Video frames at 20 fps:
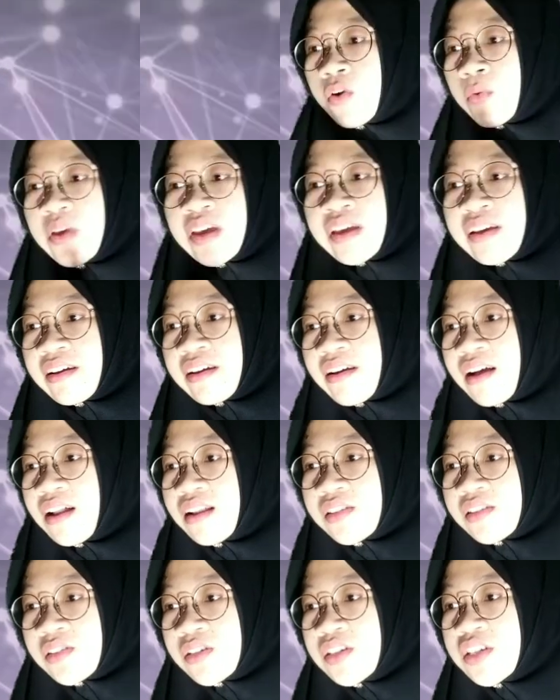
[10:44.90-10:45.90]
We can
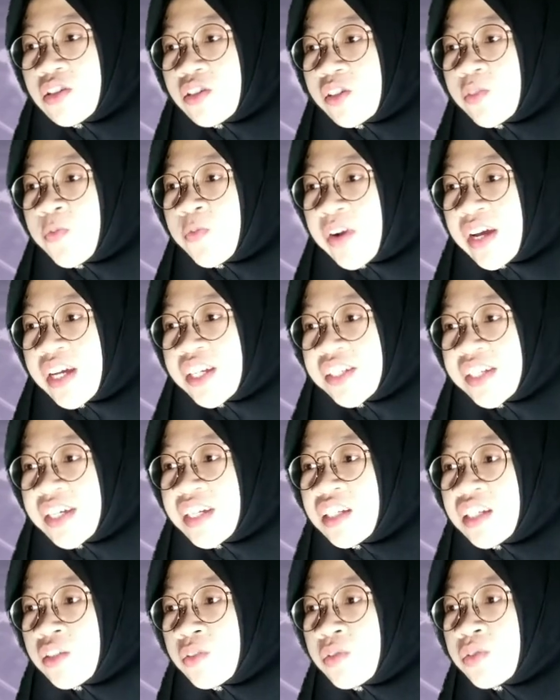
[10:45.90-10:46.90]
also use
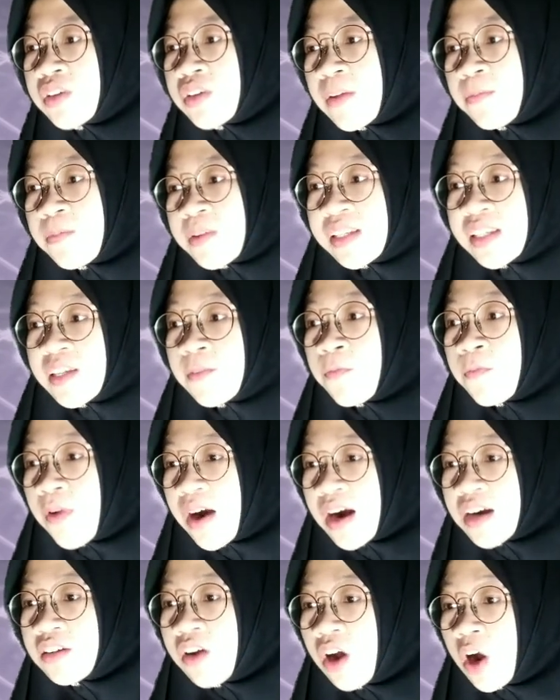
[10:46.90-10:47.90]
fraction to represent
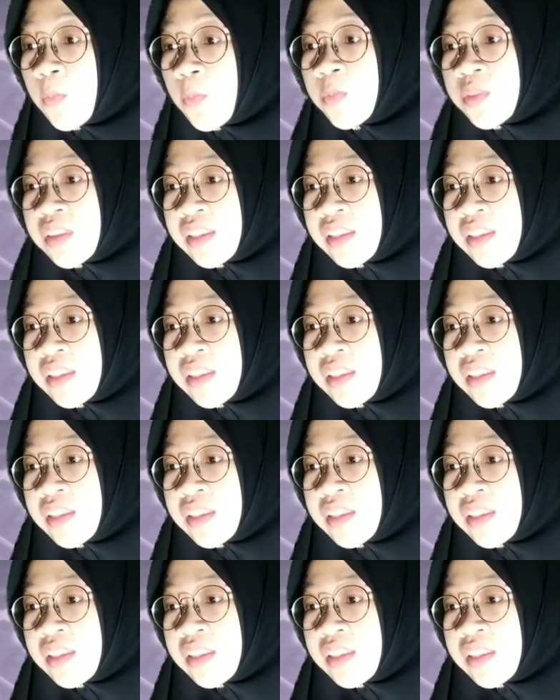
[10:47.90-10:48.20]
part of